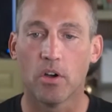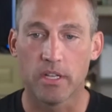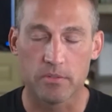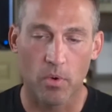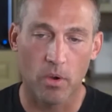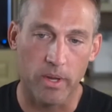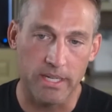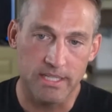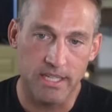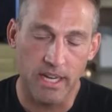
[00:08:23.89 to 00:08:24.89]
is what we
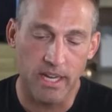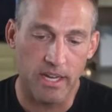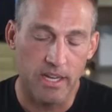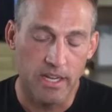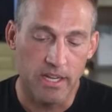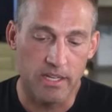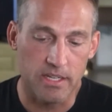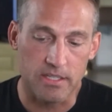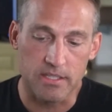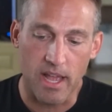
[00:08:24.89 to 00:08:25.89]
see
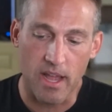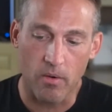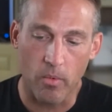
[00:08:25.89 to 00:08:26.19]
is that